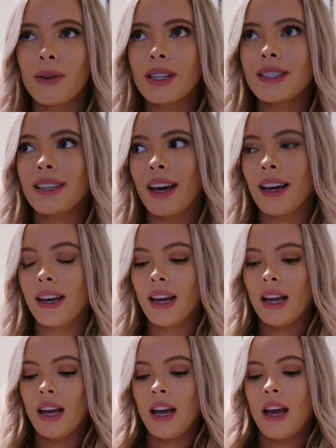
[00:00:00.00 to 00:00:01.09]
I want to say
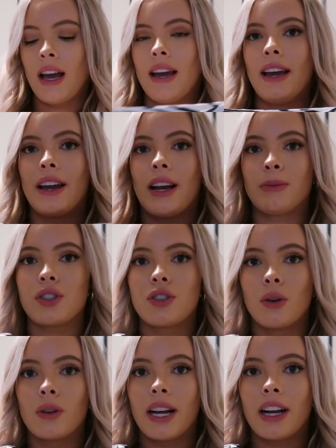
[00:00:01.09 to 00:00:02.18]
and I'm
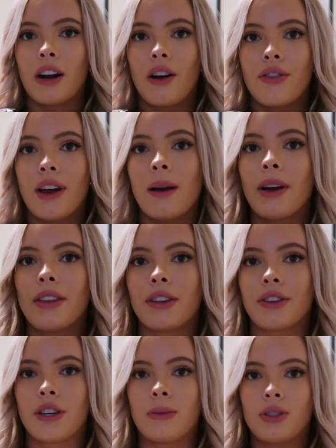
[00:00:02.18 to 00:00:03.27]
so glad I got them. I think
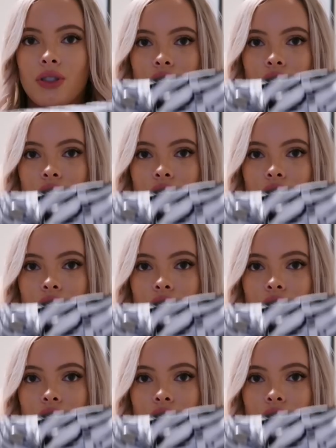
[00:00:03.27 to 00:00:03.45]
they're gonna be